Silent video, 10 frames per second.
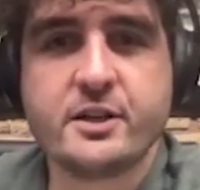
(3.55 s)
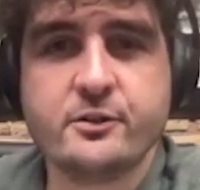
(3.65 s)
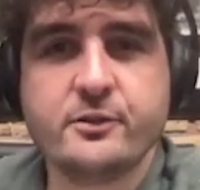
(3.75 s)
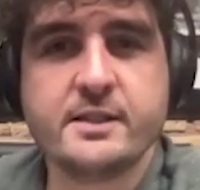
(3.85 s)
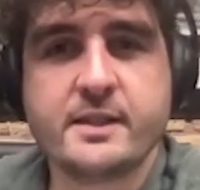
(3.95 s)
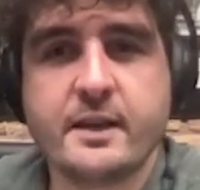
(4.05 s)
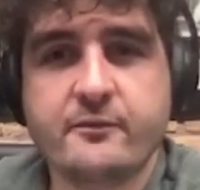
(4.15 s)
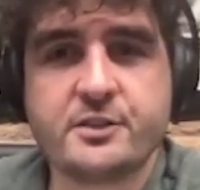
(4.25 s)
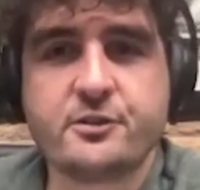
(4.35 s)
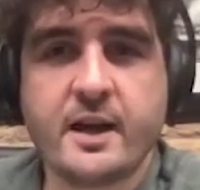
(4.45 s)
who is
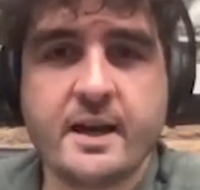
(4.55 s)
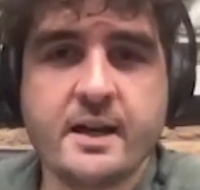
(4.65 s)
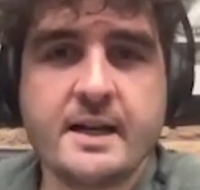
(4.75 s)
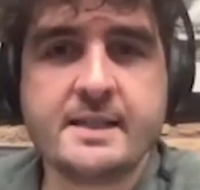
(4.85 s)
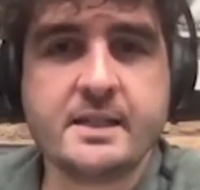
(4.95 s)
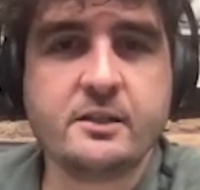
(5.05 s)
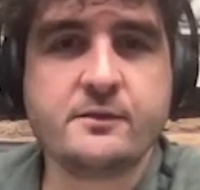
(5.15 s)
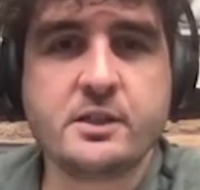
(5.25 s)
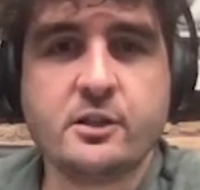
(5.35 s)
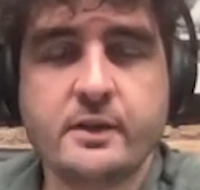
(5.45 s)
Vectra AI's Head of
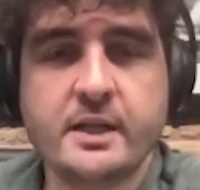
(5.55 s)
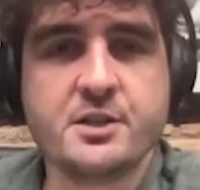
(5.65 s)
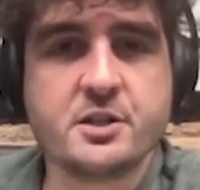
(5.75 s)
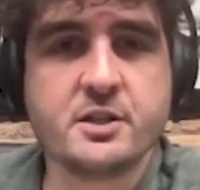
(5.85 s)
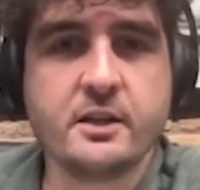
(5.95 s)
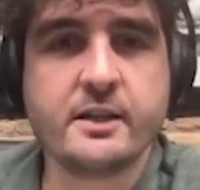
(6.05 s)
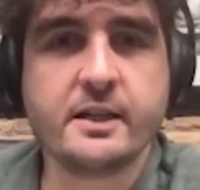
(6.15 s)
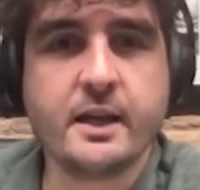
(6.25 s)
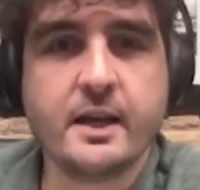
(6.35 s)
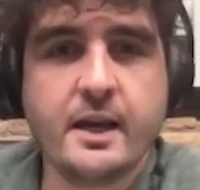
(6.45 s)
Security Engineering,